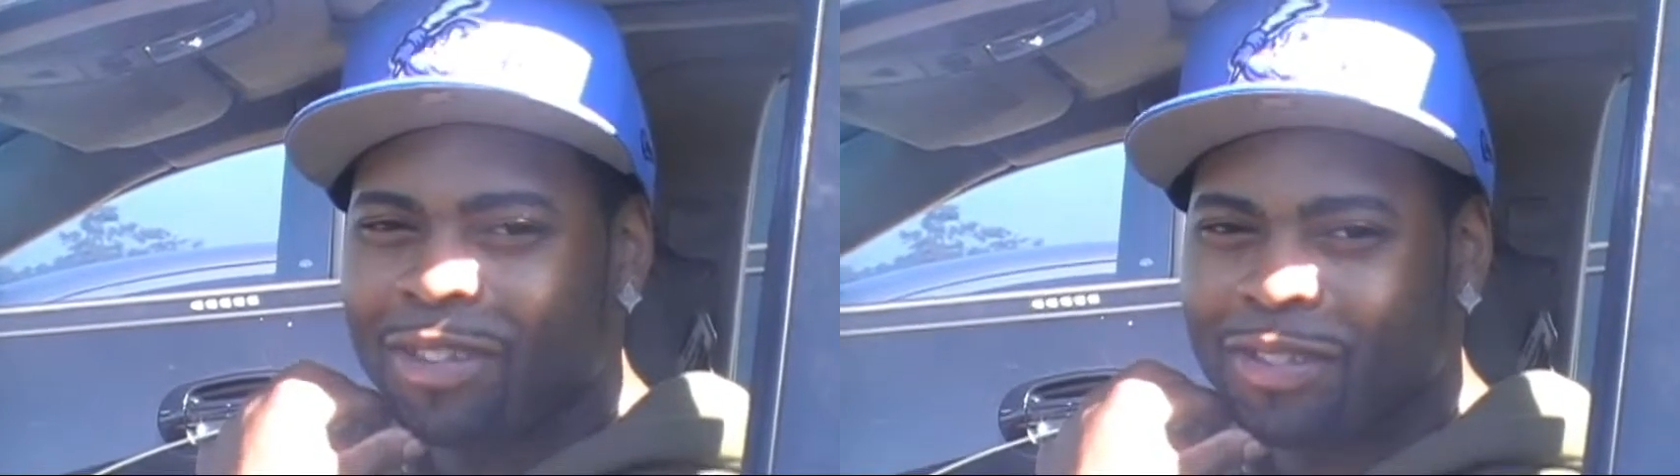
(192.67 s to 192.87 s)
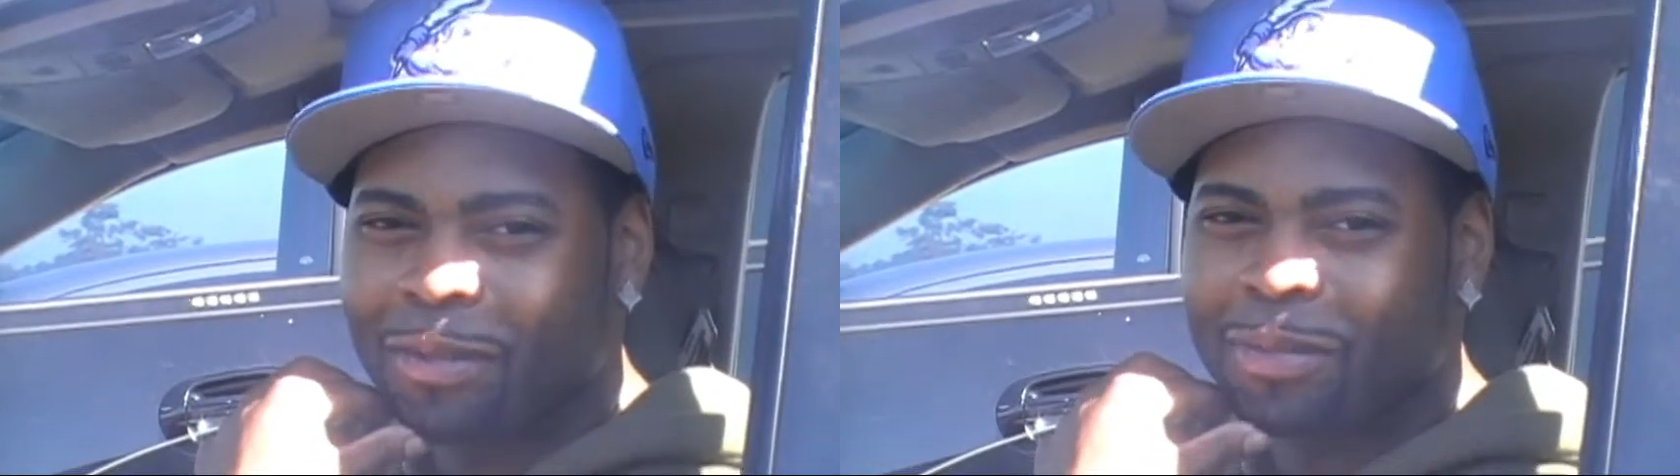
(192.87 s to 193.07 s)

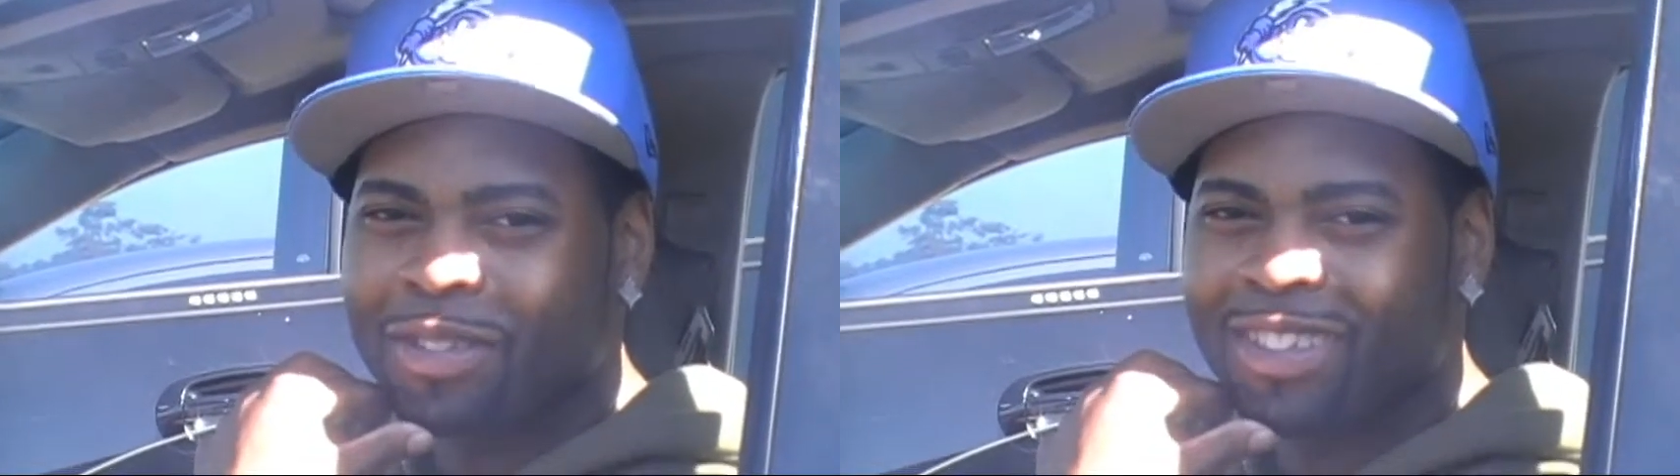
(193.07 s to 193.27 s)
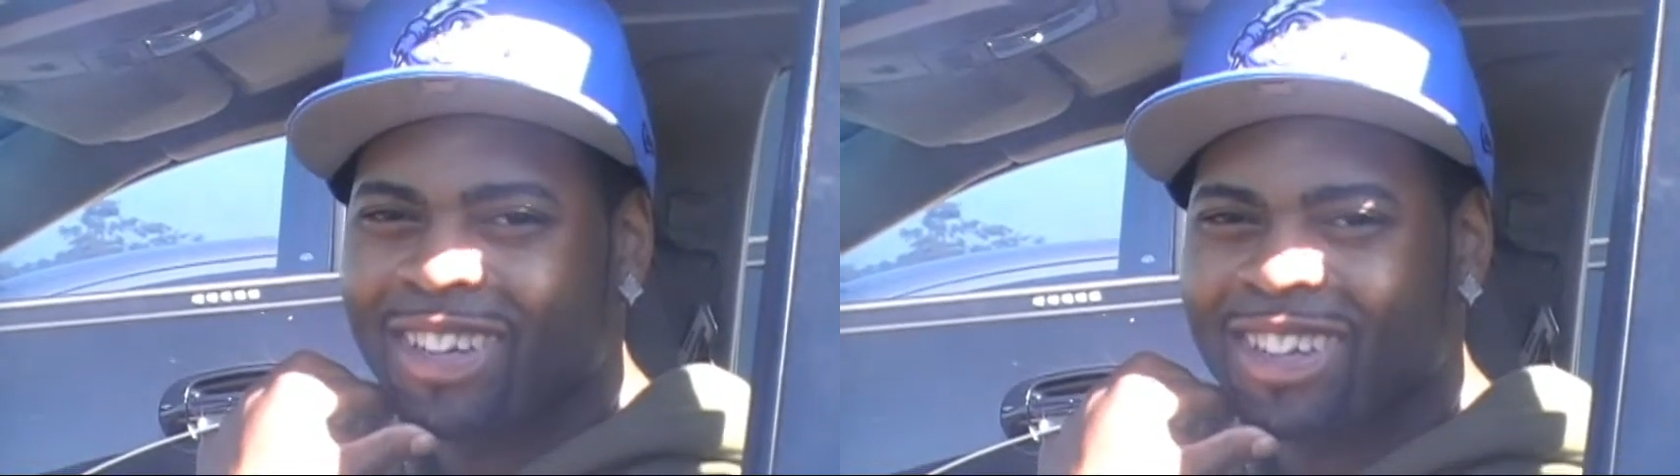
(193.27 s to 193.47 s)
give up on
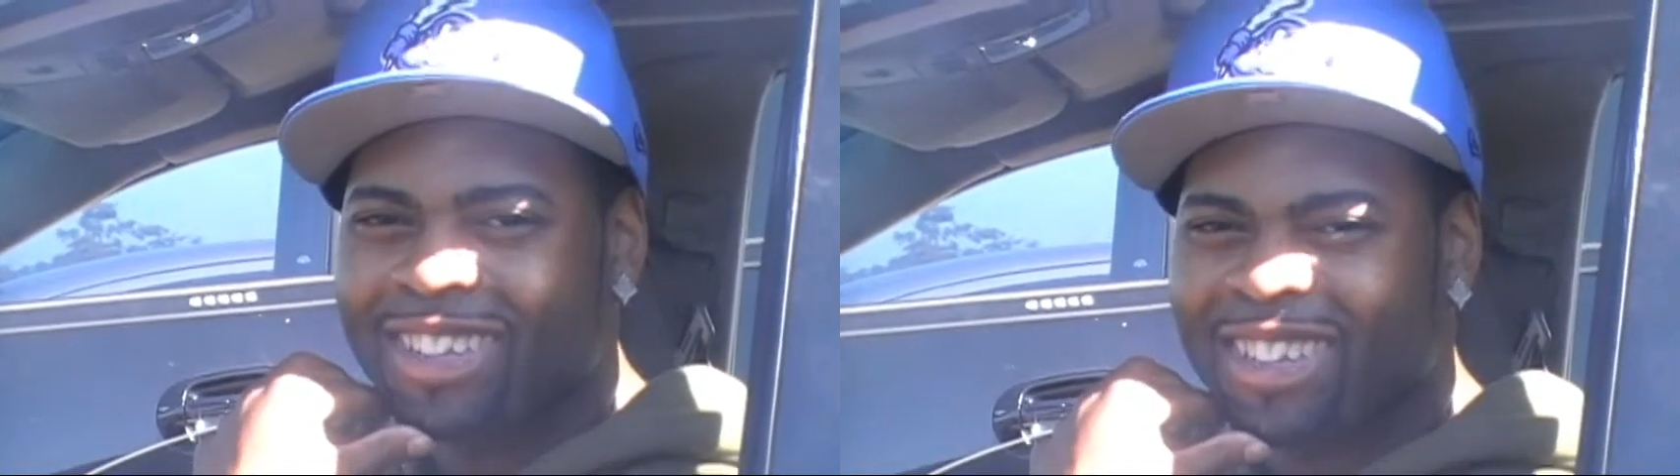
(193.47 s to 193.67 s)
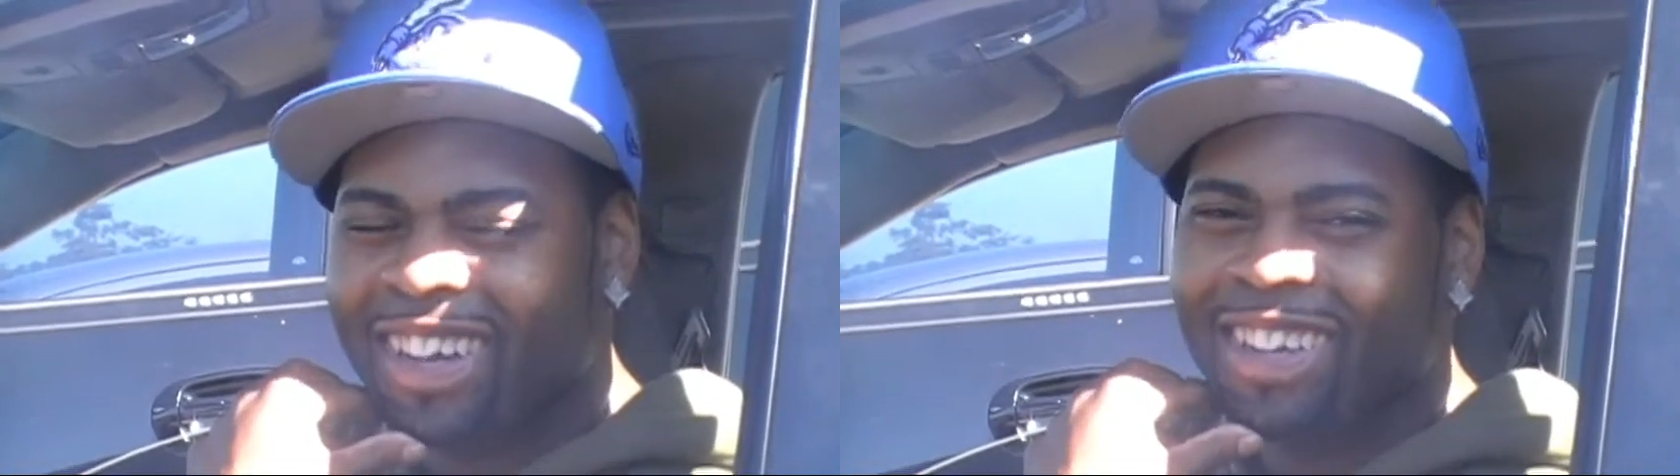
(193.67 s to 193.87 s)
the
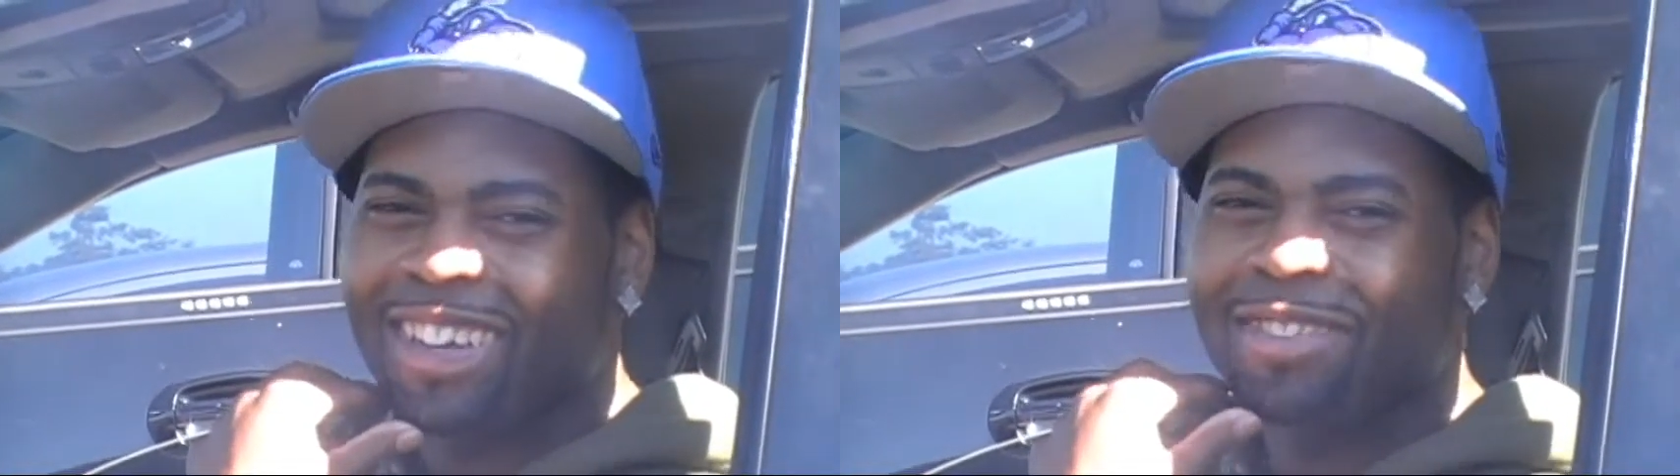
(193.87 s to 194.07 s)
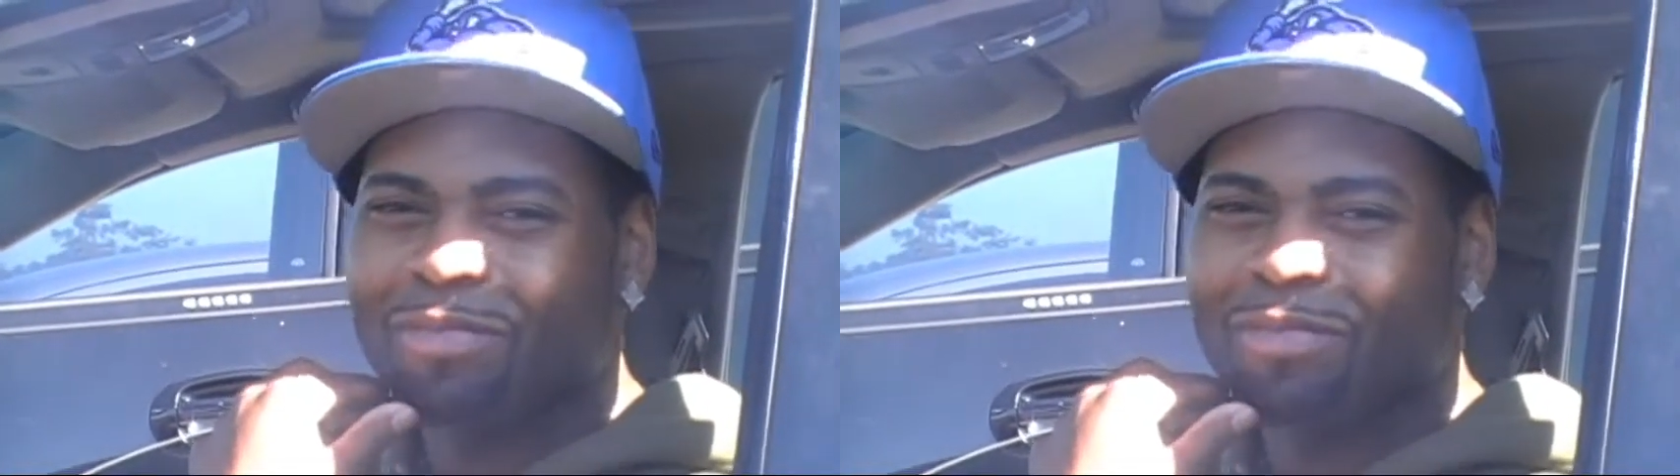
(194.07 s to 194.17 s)
Giants. Not yet.